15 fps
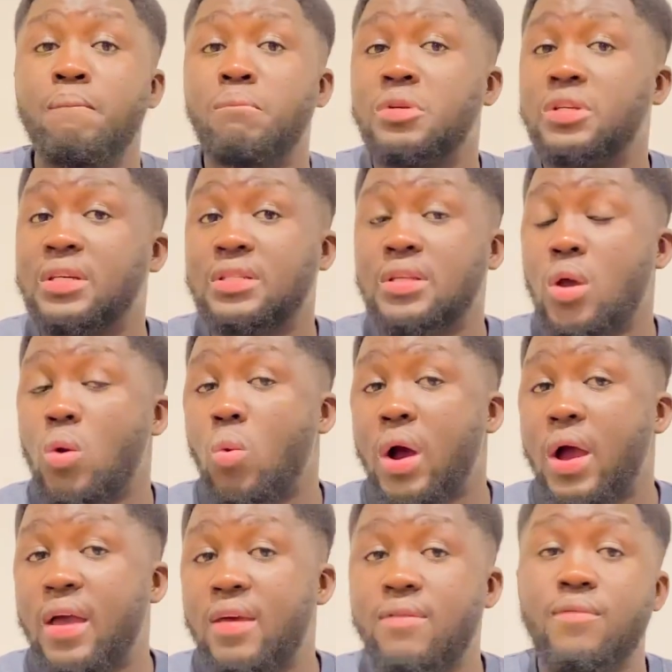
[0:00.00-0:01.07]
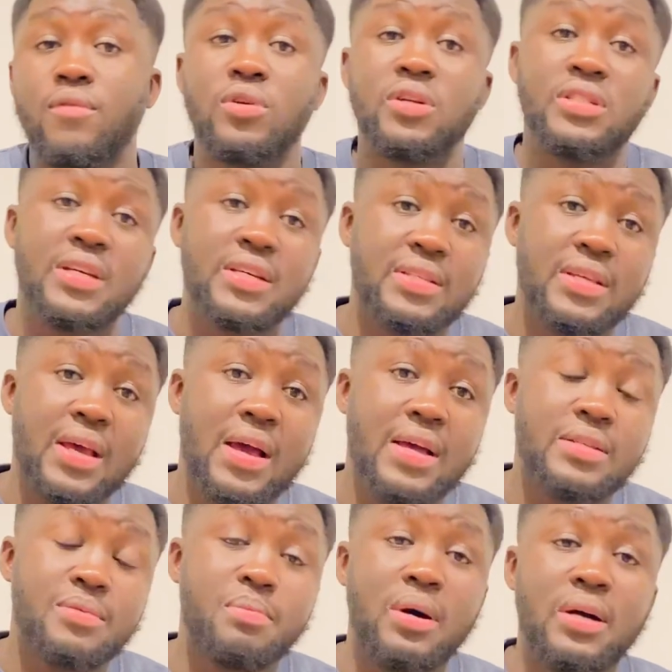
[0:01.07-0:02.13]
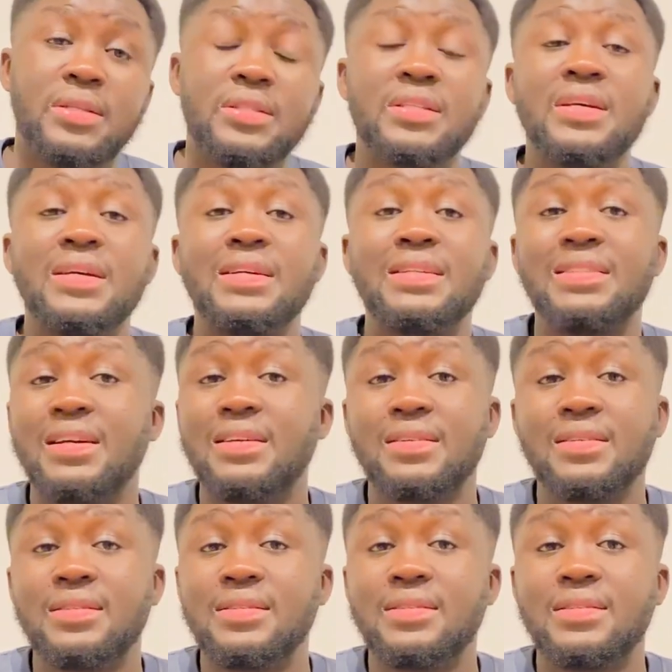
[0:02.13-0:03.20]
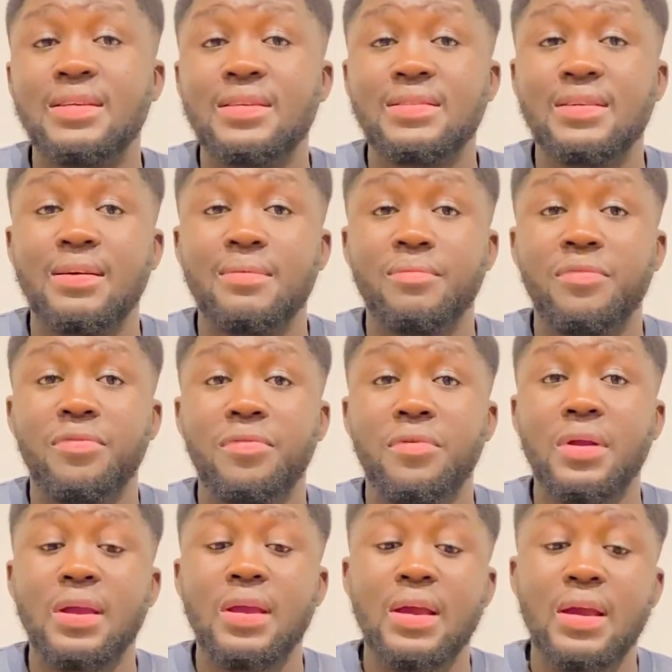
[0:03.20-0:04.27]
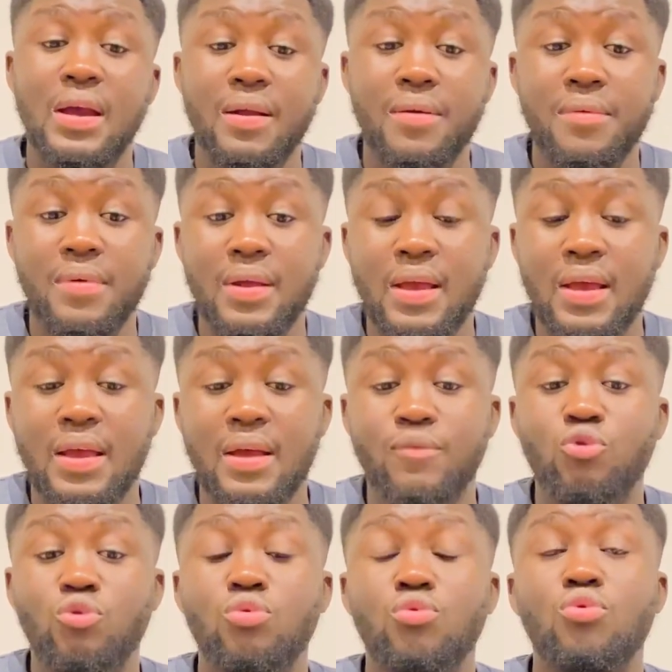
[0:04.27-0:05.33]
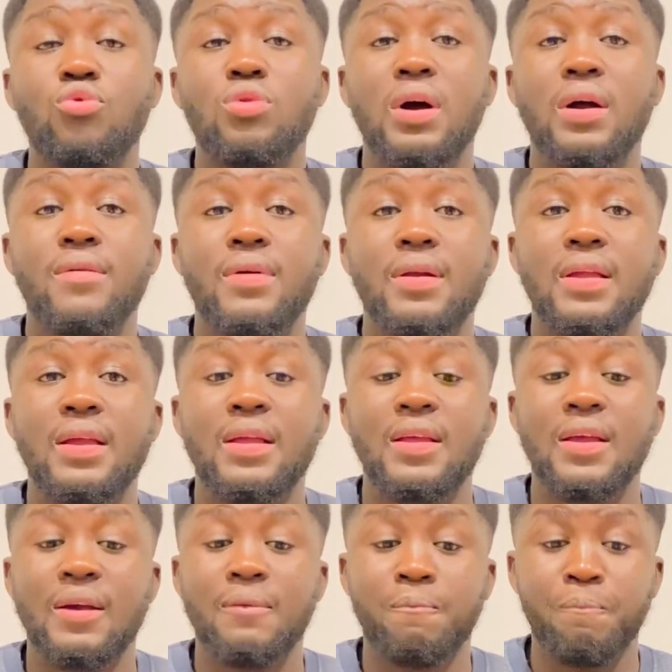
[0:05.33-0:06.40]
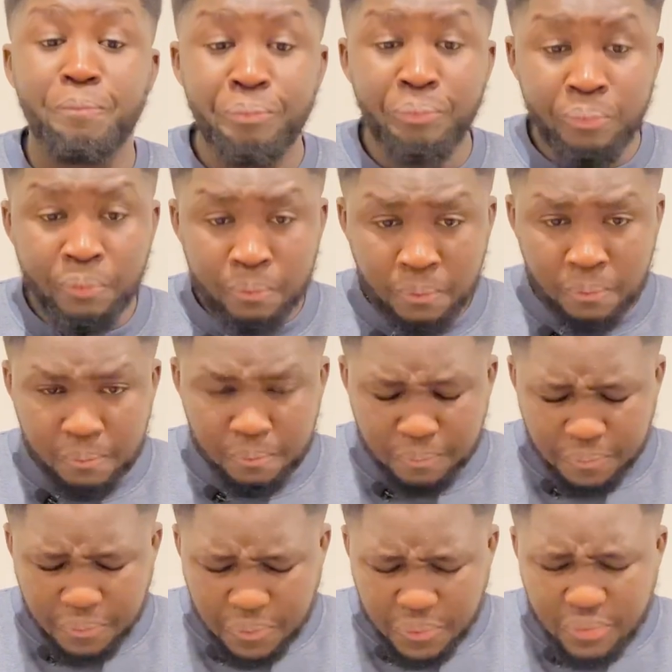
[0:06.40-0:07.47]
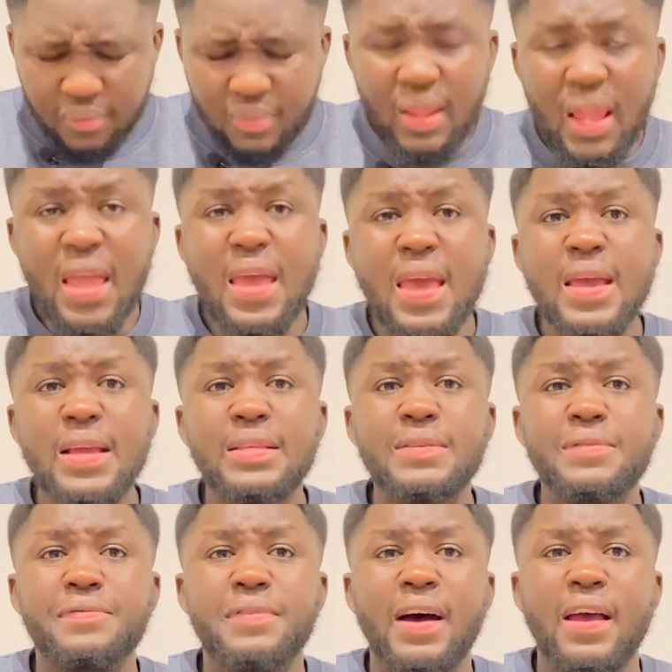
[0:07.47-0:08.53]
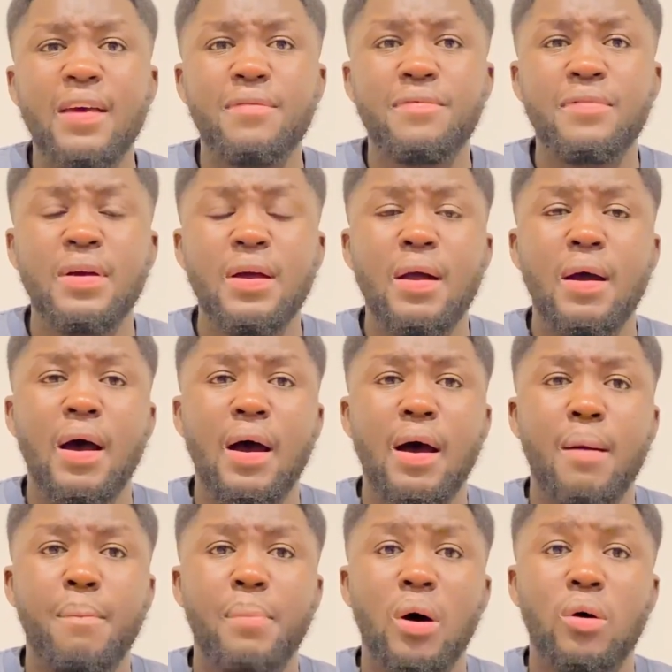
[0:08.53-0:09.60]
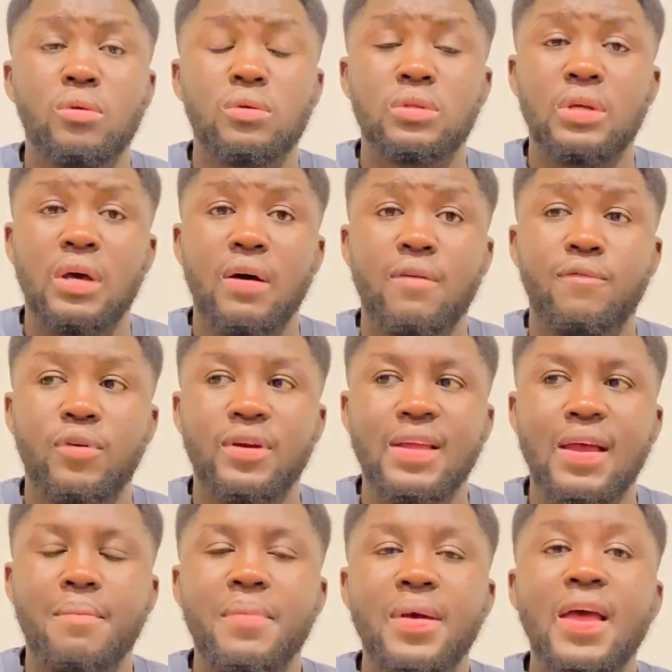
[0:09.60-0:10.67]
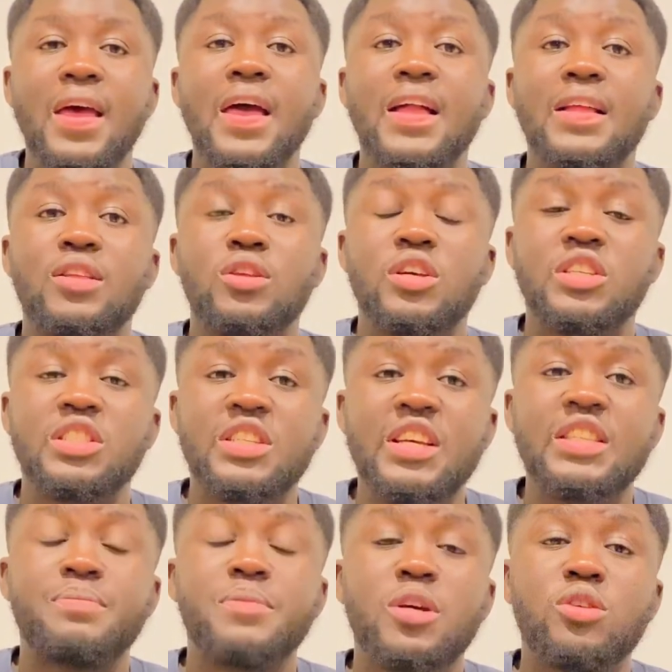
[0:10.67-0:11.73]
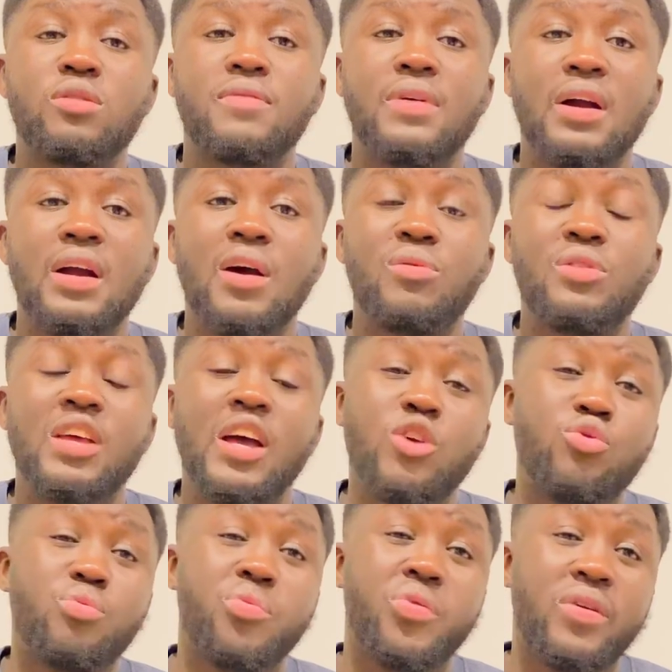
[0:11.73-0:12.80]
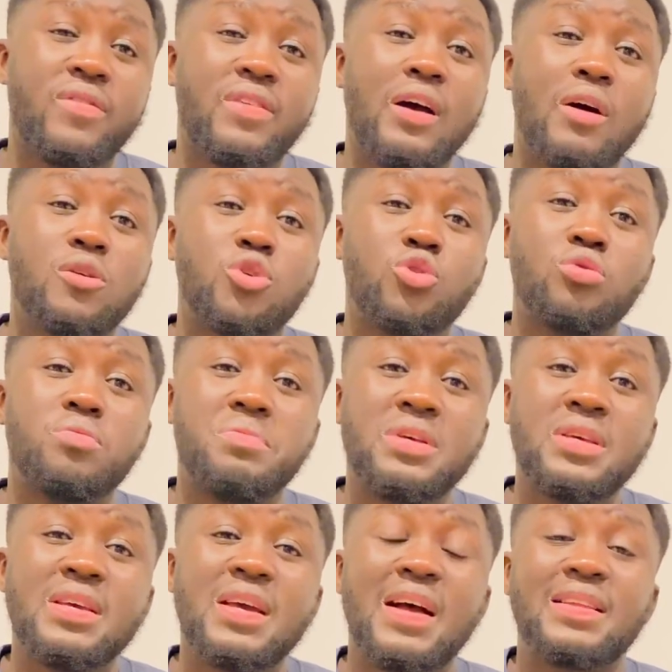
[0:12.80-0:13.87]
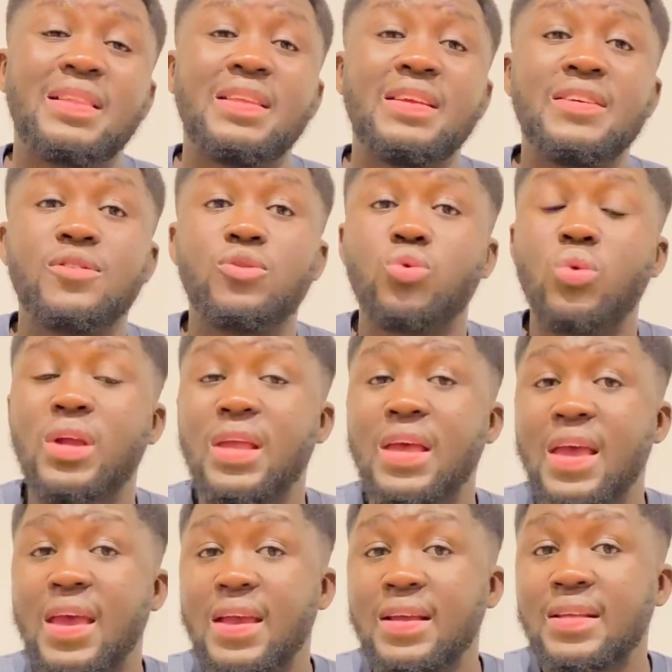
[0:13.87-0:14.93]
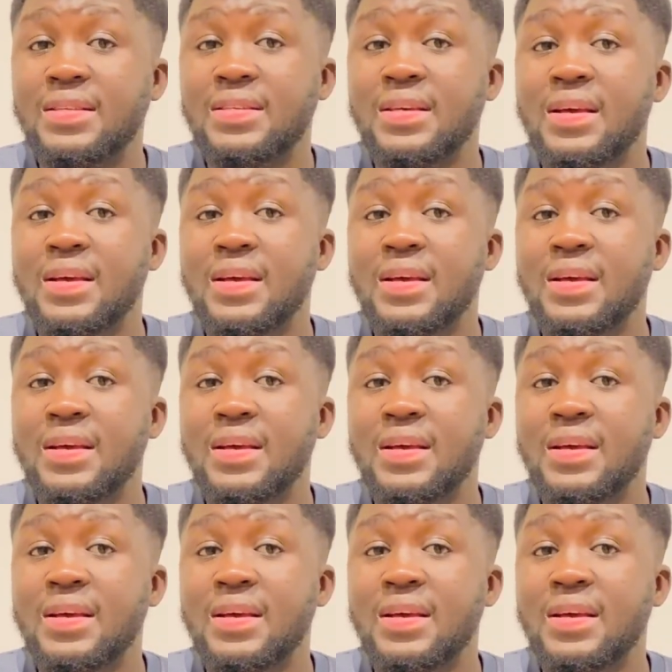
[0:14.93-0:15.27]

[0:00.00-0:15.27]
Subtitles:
just a wife or just a husband, then it is just 285 pounds for them. And the statement of account that you print out should be at least 28